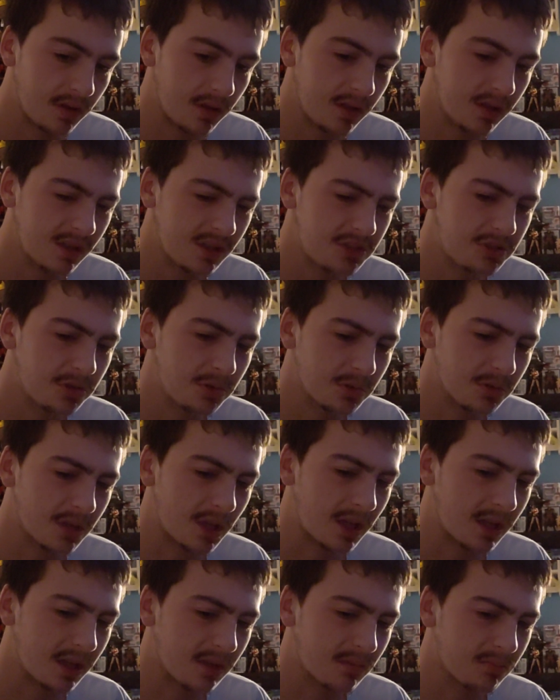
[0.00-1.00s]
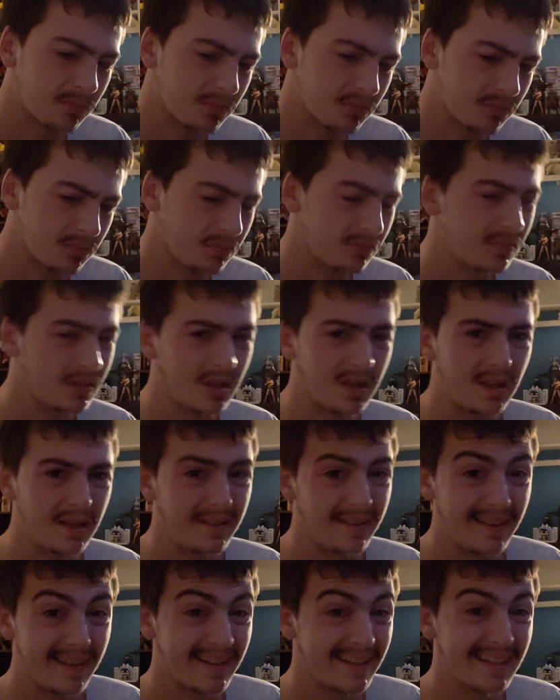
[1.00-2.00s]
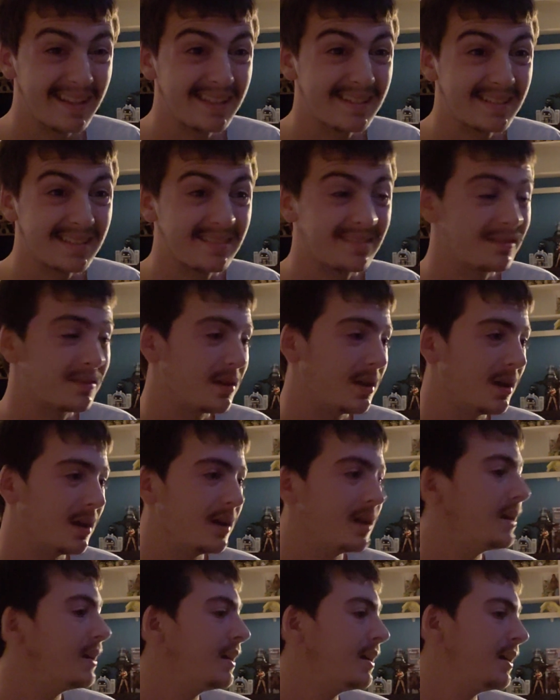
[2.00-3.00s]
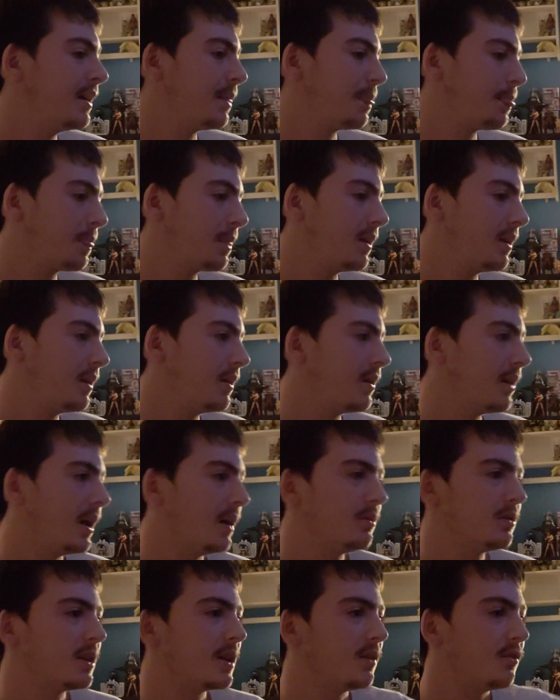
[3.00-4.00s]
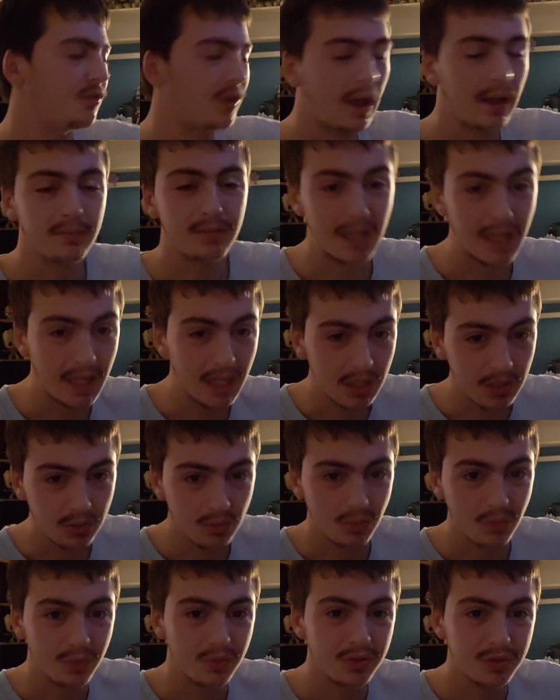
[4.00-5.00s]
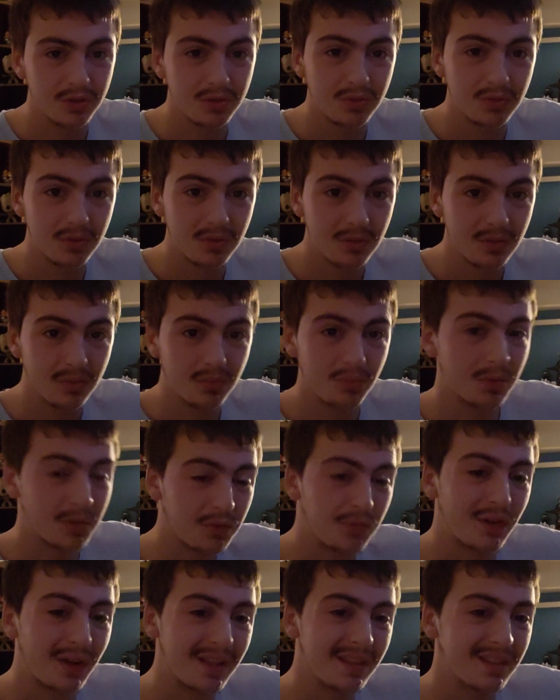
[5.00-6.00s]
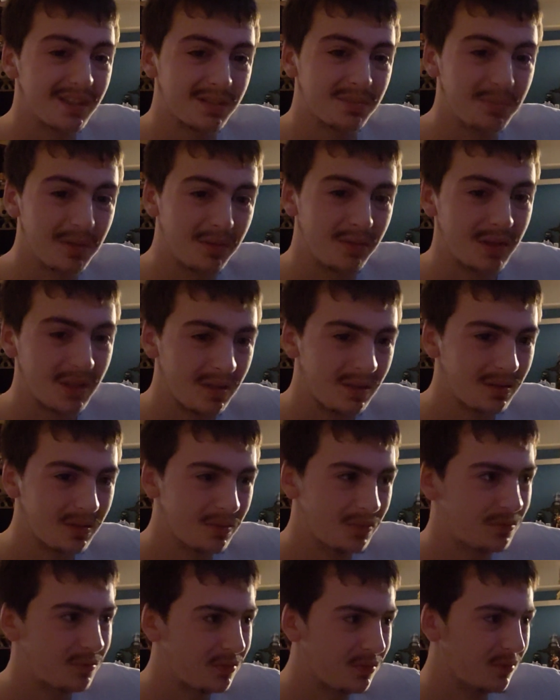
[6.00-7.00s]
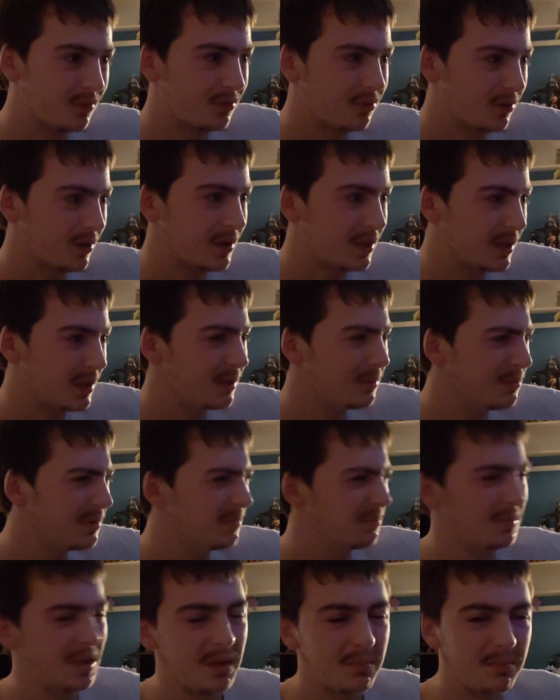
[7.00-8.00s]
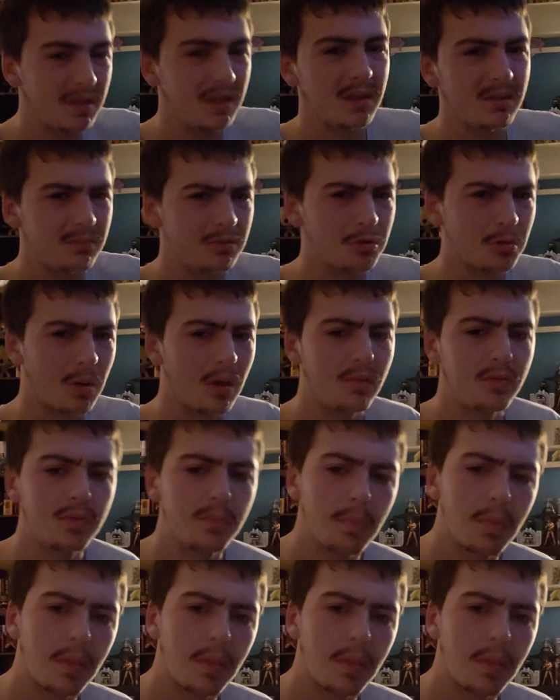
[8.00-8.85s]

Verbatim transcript: unless you're like, I guess, I would say five to eight year olds would find this movie f- funny. Even maybe even 12,